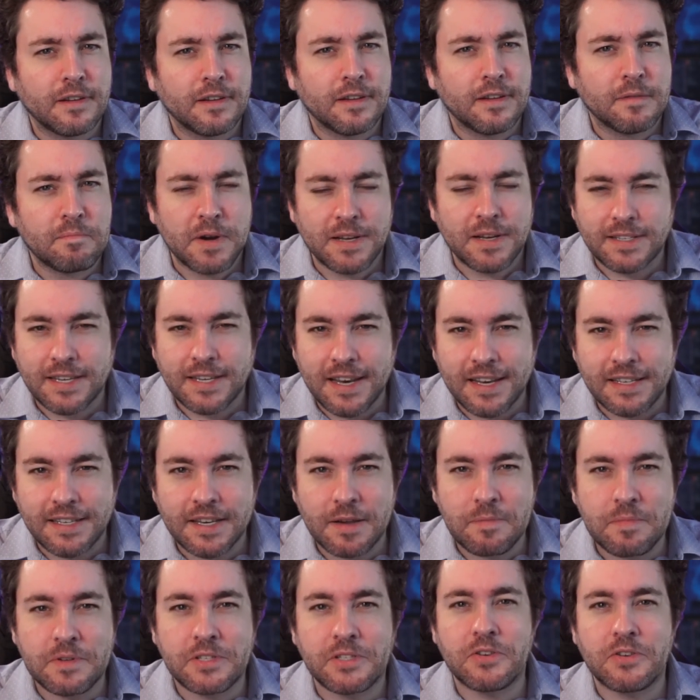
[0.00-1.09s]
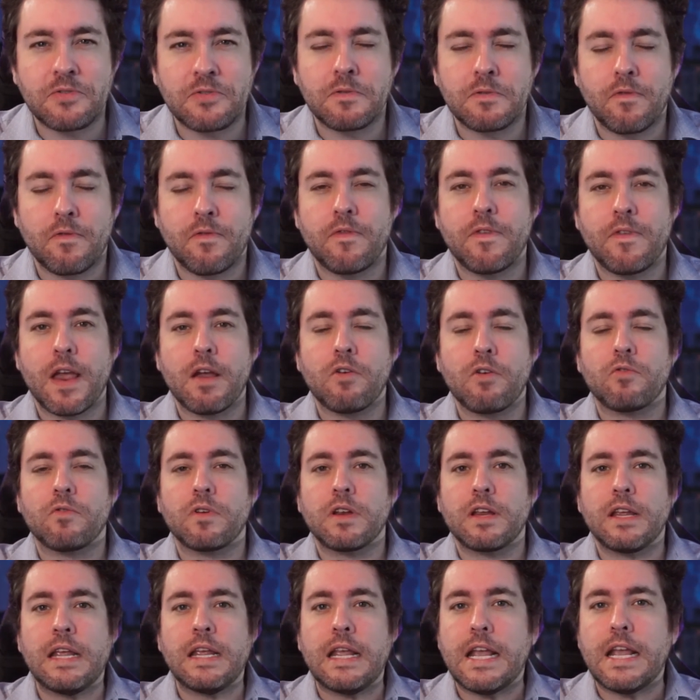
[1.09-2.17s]
But today's episode,
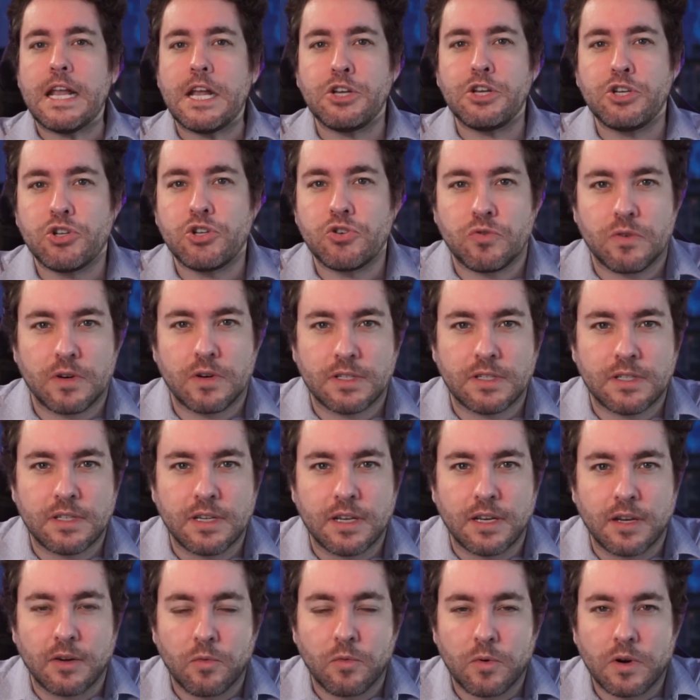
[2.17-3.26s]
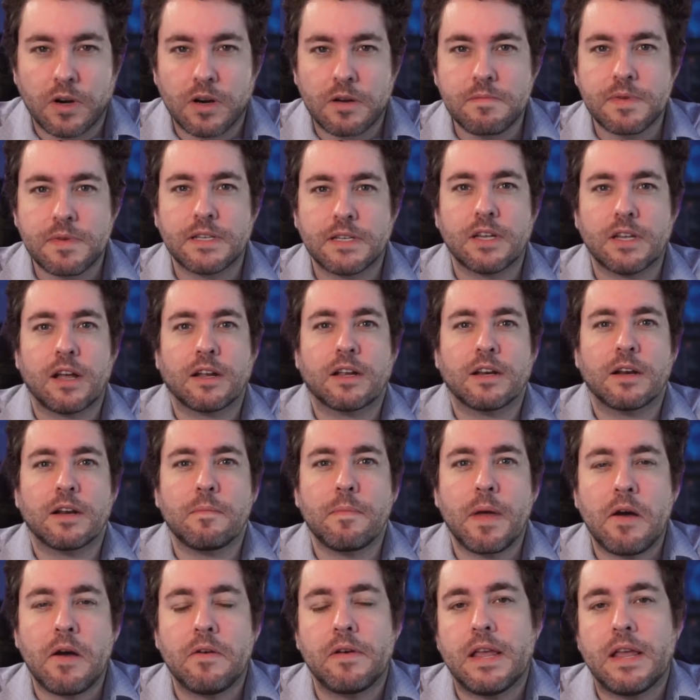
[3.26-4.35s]
very interesting. We're going to be talking
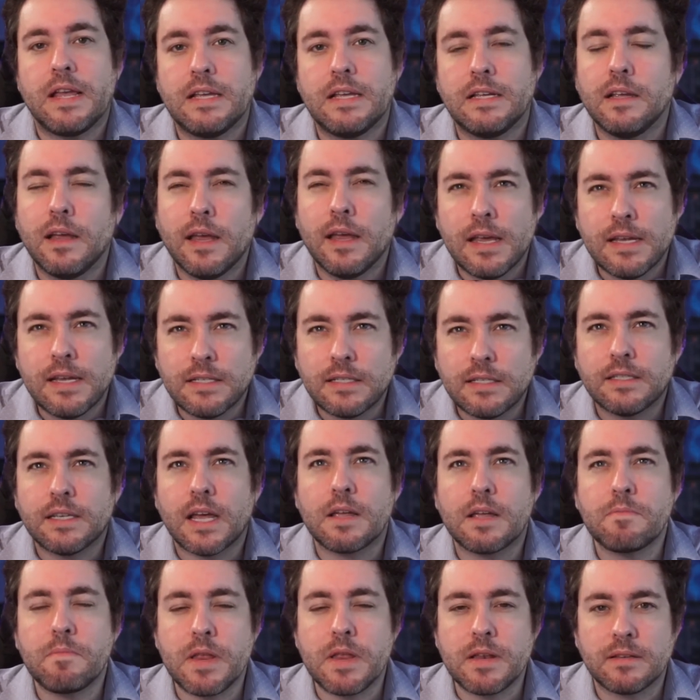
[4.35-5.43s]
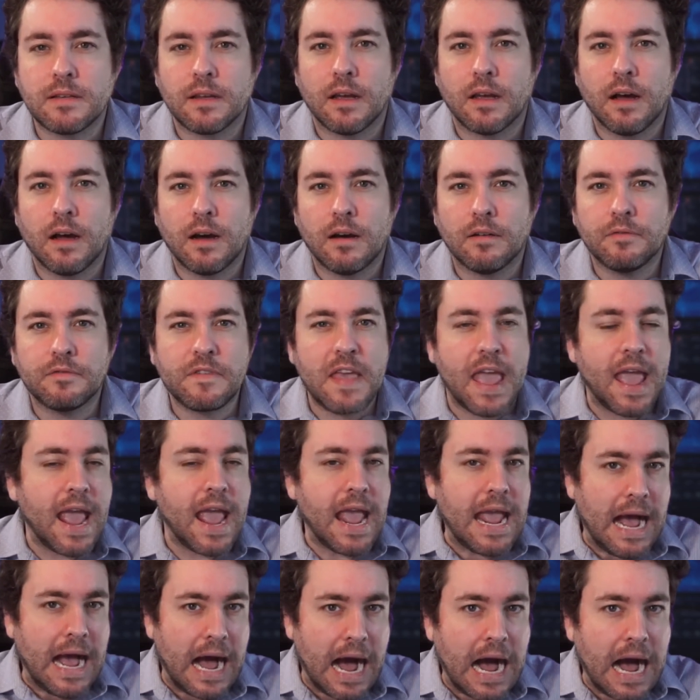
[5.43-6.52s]
about a segment of
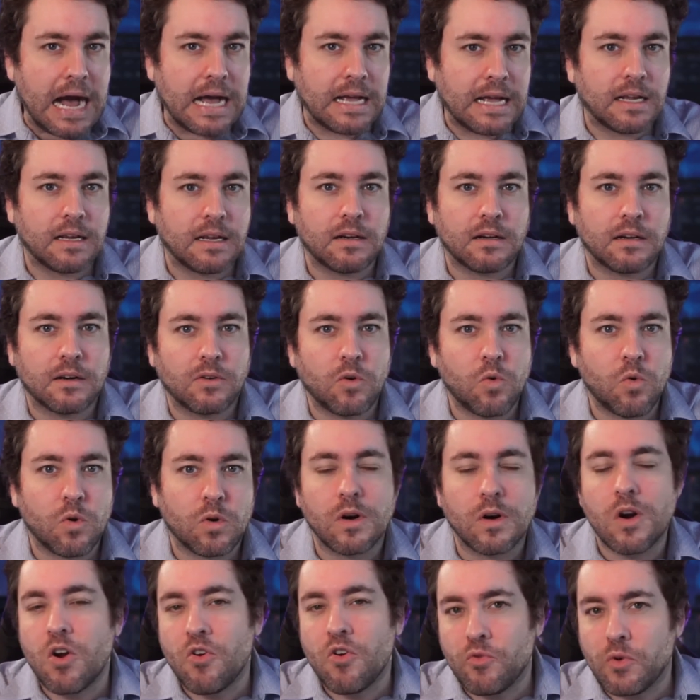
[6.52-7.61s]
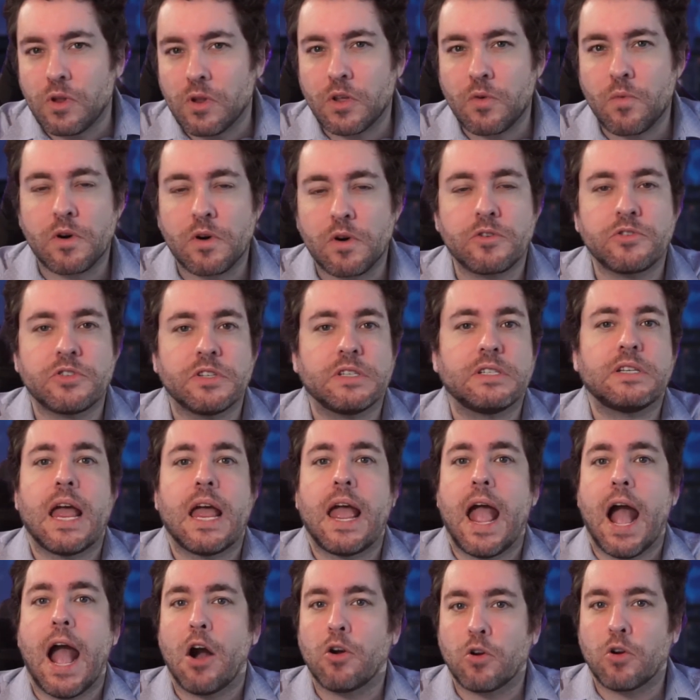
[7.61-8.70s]
AI, or really what are just
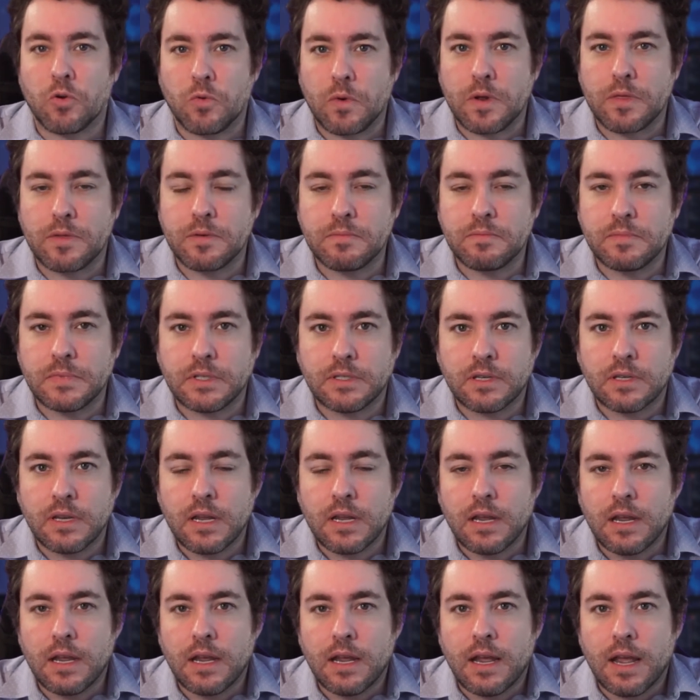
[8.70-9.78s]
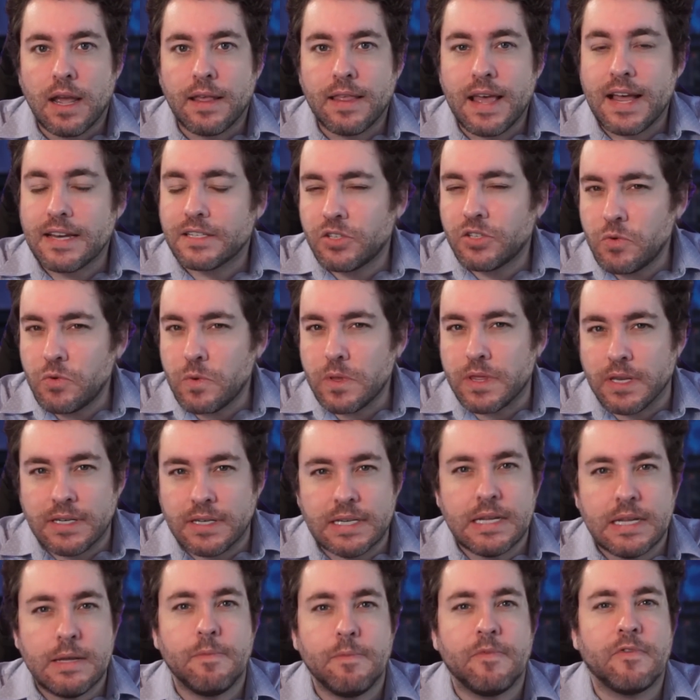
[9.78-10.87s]
algorithms, and that has to do with
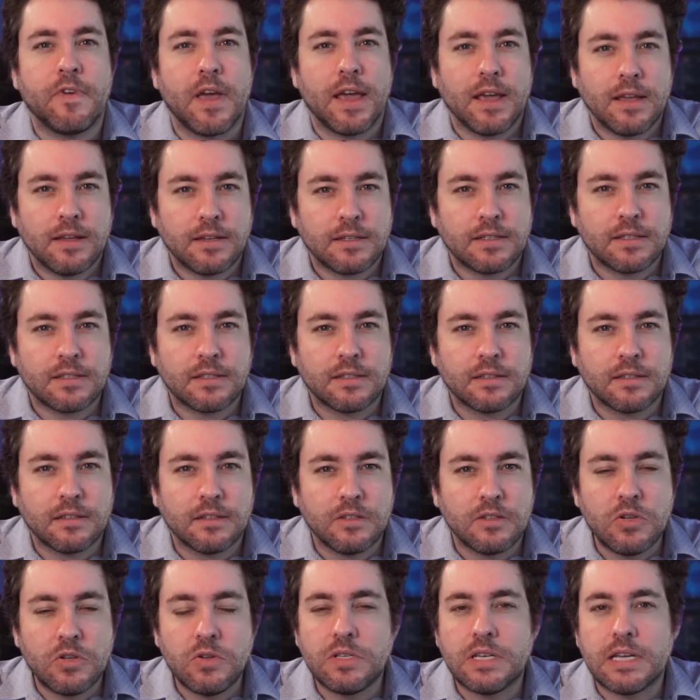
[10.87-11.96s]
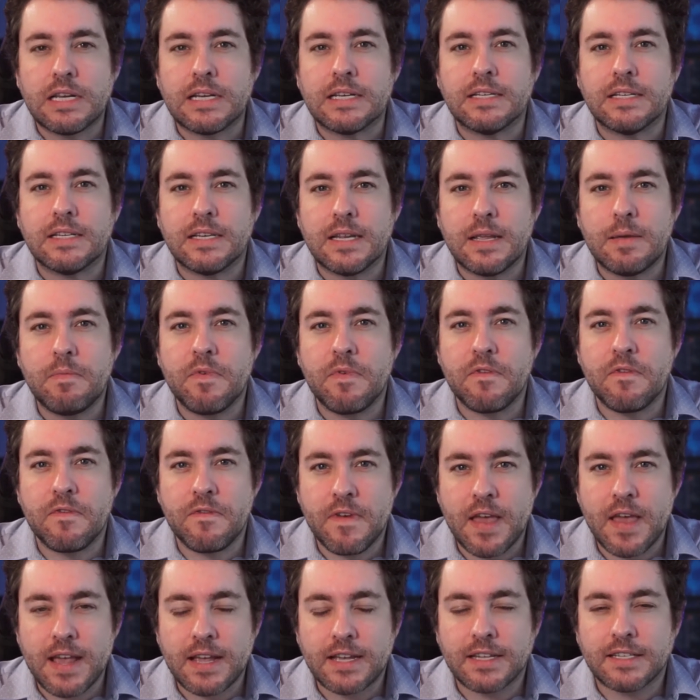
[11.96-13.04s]
deepfakes. Using
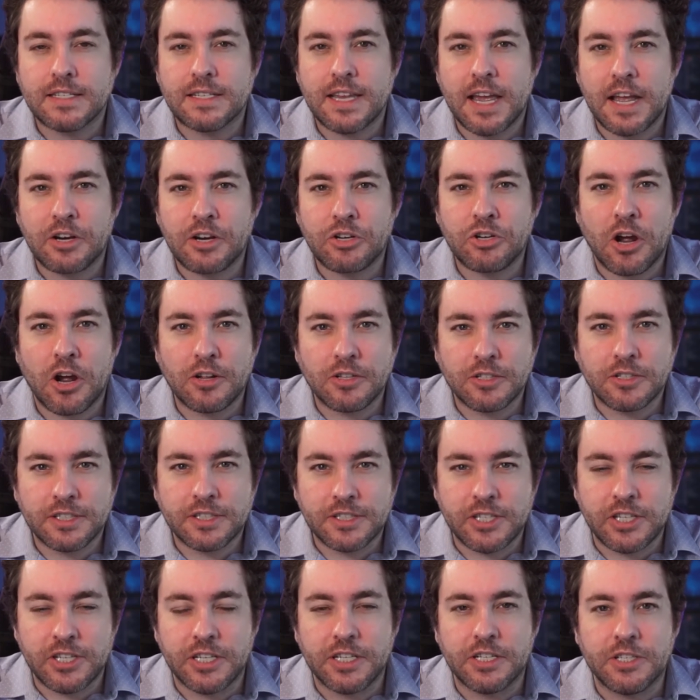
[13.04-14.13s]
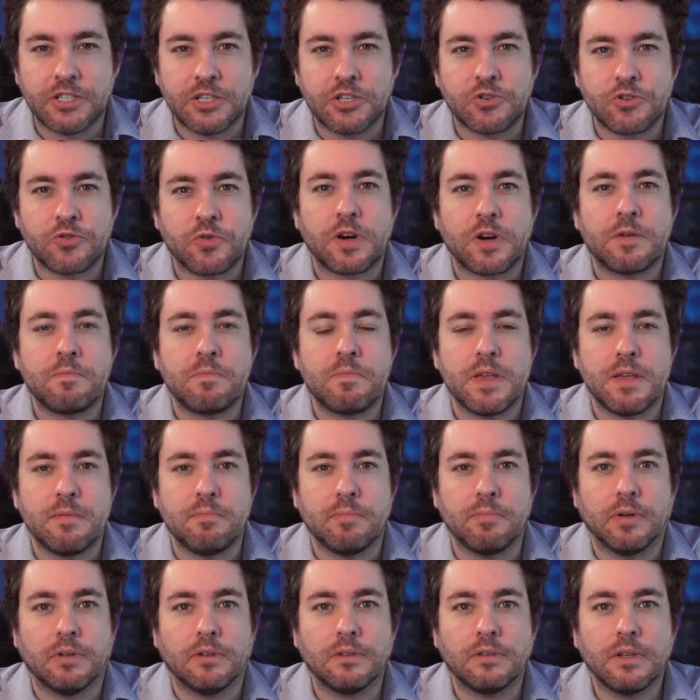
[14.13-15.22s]
deepfake technology to trick
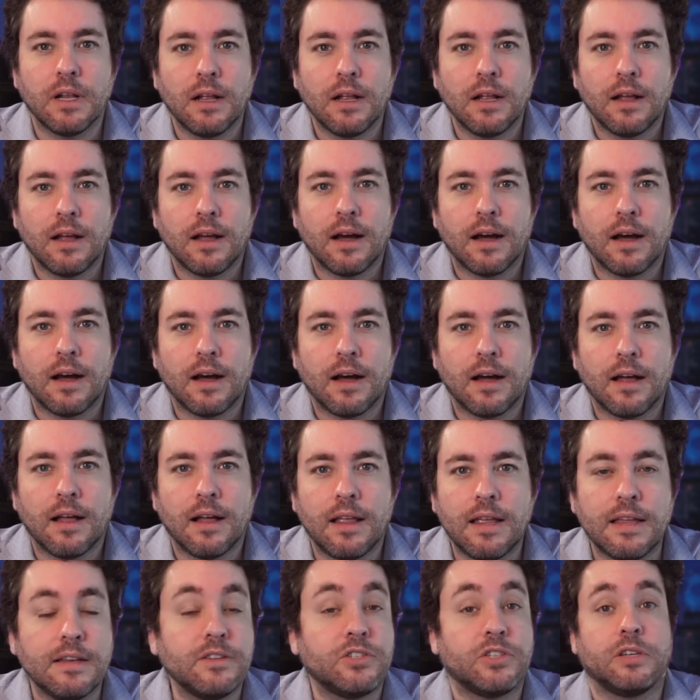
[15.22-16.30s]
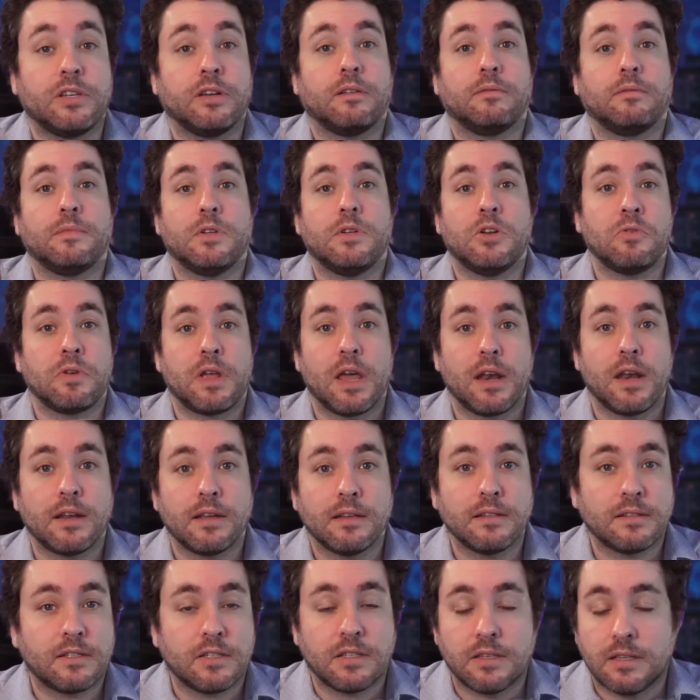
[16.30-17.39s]
people into, getting
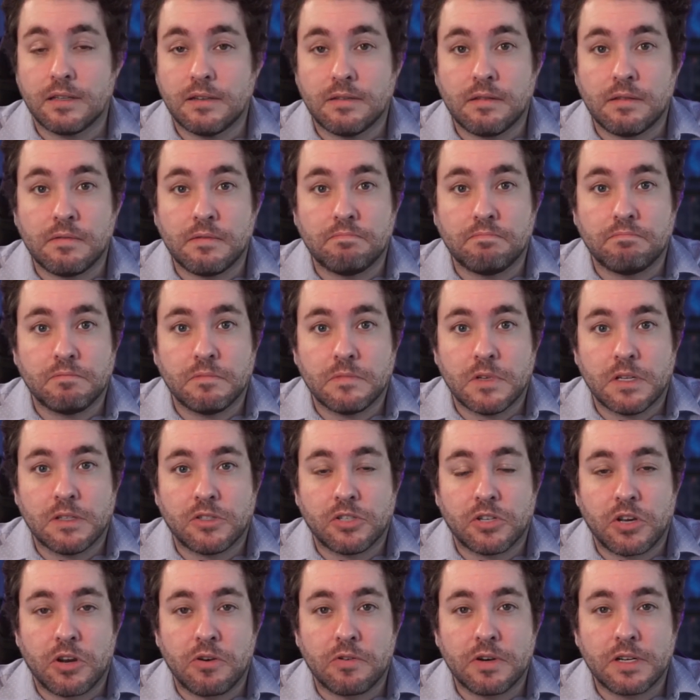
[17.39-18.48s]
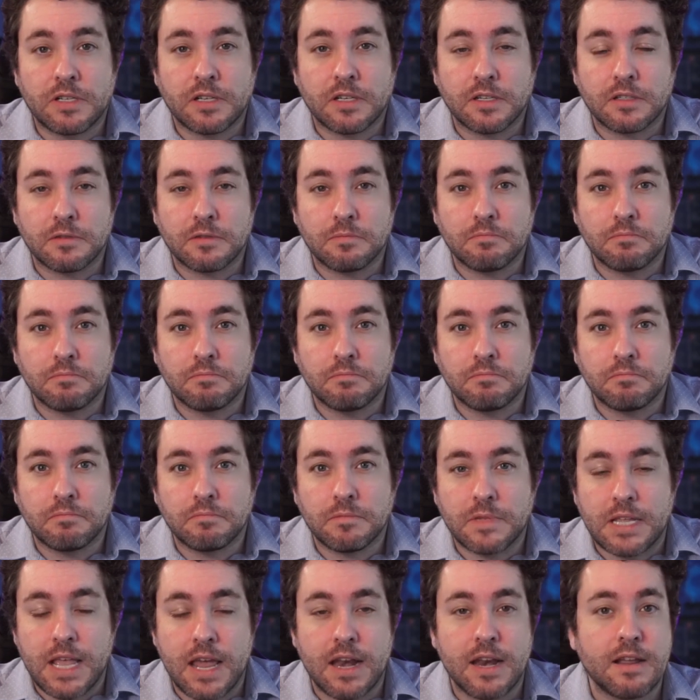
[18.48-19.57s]
into a security system,
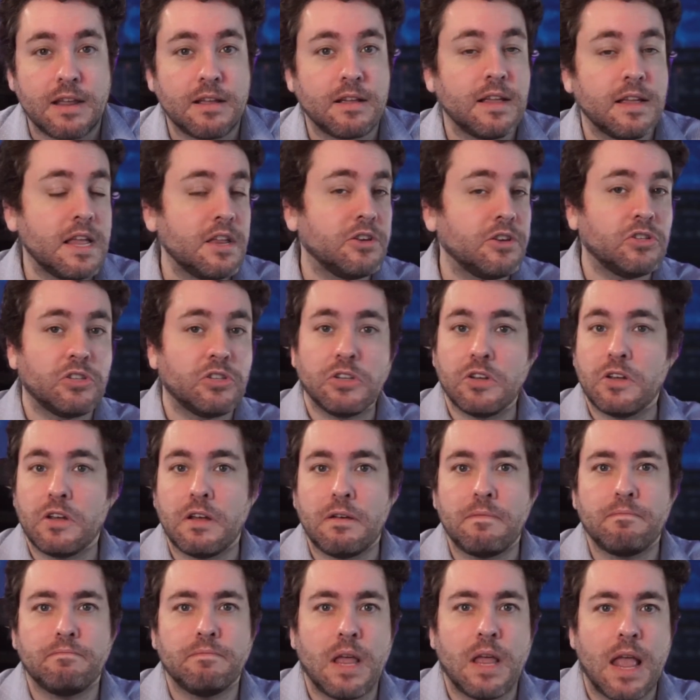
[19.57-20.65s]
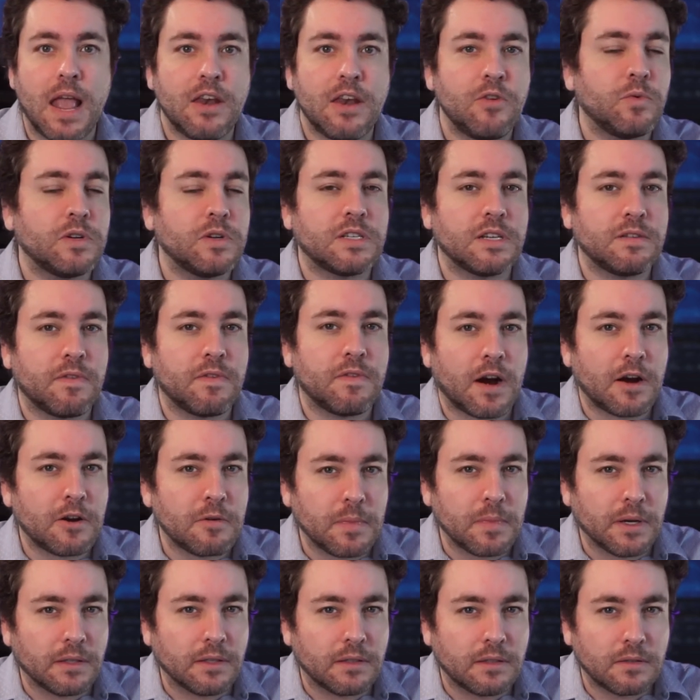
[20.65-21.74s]
getting into anyone's
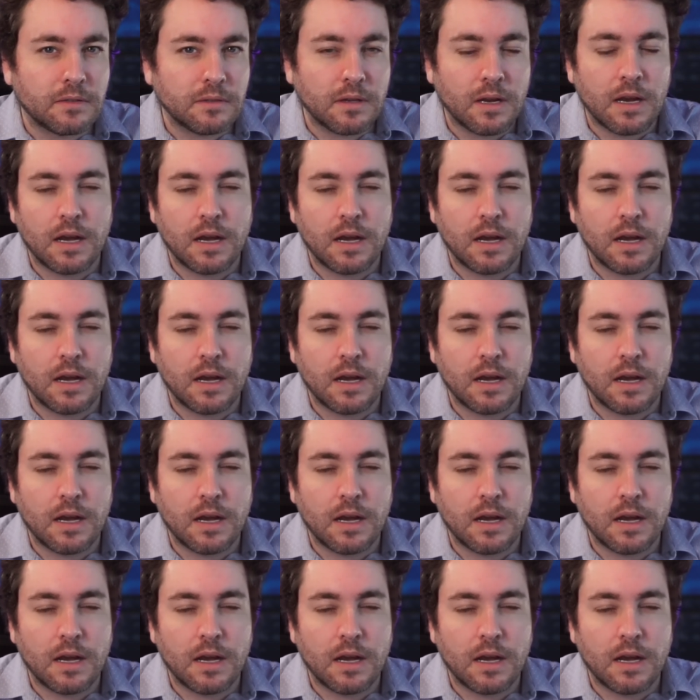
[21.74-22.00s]
environment.